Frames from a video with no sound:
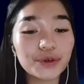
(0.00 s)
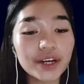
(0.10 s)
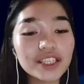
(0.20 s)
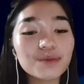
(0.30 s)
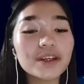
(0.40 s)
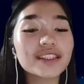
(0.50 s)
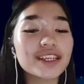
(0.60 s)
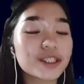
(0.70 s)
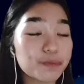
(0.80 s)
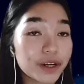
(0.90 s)
Christmas
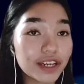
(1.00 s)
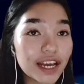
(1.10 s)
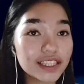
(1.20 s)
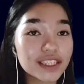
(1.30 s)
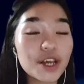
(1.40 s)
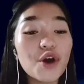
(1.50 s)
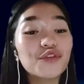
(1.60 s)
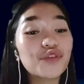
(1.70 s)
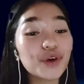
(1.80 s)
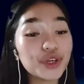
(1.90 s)
experience
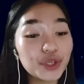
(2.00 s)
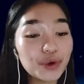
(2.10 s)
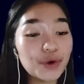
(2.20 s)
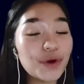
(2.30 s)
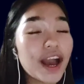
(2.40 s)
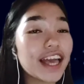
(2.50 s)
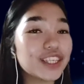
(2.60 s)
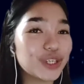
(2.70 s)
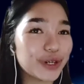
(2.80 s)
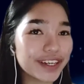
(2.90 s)
for you
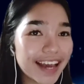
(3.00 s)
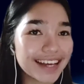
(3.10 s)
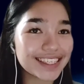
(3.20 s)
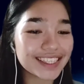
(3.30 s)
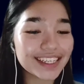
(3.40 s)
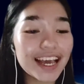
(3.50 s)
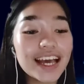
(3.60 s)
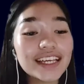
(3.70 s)
and your guests.